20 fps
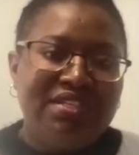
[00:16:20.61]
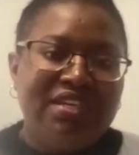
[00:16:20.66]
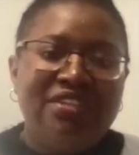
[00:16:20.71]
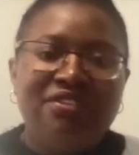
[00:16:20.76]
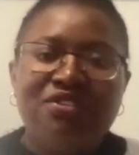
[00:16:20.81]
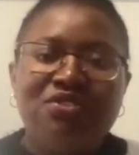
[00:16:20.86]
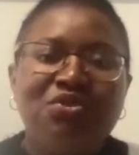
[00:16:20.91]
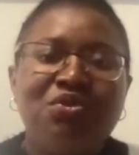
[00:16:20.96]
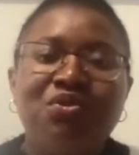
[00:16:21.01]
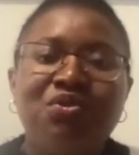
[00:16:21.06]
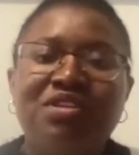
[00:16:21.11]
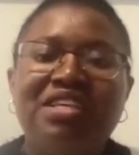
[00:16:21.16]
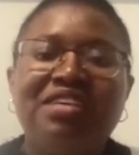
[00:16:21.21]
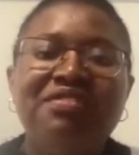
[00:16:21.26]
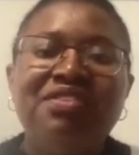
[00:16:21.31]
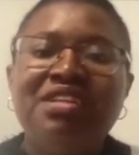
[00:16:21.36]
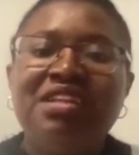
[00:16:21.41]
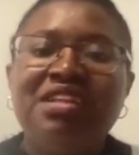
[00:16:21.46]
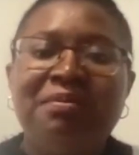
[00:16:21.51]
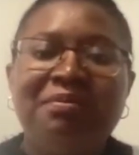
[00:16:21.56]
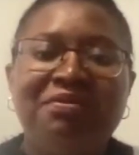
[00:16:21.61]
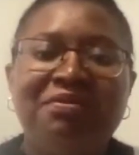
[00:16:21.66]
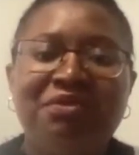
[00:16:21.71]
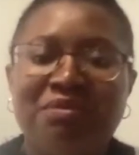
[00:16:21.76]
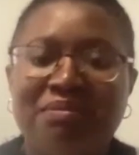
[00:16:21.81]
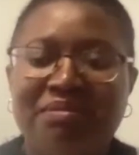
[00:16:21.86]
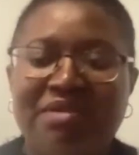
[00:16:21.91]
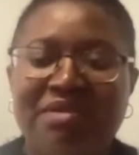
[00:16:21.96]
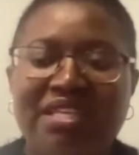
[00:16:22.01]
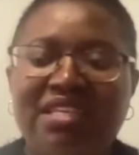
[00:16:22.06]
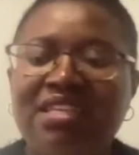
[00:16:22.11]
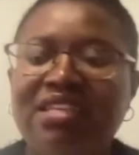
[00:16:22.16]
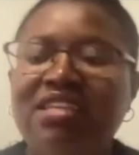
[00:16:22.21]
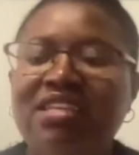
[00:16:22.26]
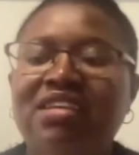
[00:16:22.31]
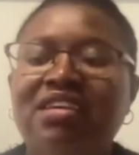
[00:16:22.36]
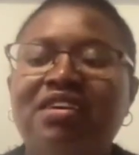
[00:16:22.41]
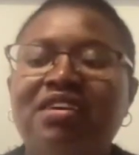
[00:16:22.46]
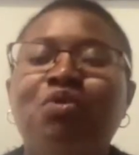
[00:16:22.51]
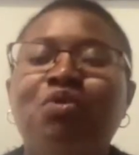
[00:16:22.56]
And so giving up for me
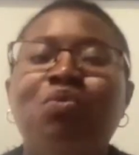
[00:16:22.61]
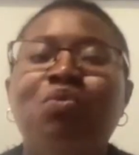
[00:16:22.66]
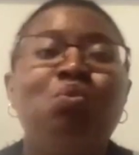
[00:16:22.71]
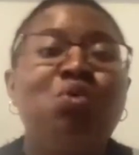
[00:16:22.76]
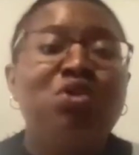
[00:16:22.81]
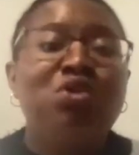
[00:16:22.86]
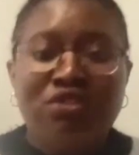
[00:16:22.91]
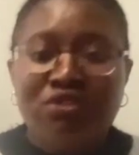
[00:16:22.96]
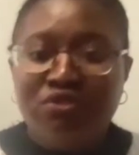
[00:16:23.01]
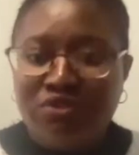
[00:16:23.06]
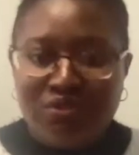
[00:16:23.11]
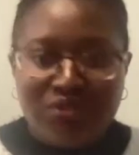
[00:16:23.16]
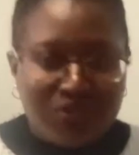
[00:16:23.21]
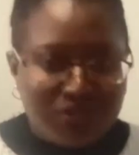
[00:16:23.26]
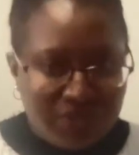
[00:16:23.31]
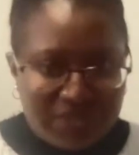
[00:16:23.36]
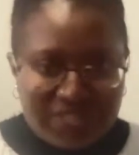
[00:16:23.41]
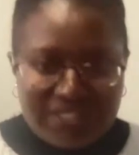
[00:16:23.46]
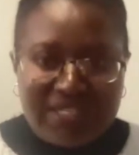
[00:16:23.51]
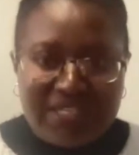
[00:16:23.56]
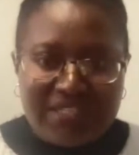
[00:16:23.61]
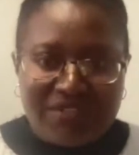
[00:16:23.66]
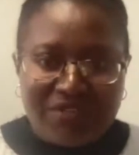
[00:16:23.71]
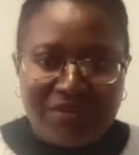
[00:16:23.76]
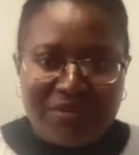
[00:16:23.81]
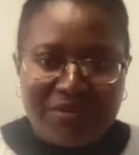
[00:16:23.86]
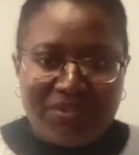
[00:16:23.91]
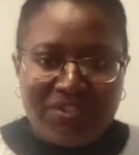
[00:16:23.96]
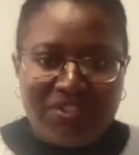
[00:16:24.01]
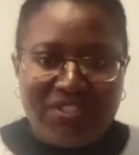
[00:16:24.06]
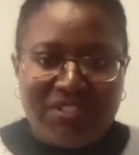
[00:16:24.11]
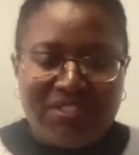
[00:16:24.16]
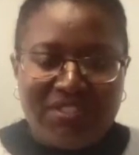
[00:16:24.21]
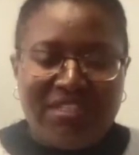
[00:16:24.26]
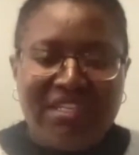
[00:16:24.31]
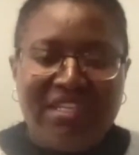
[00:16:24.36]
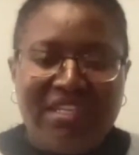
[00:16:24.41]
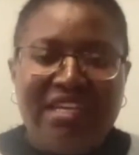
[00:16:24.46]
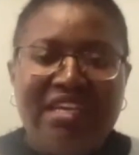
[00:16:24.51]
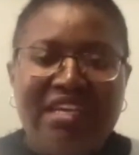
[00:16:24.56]
was not an option.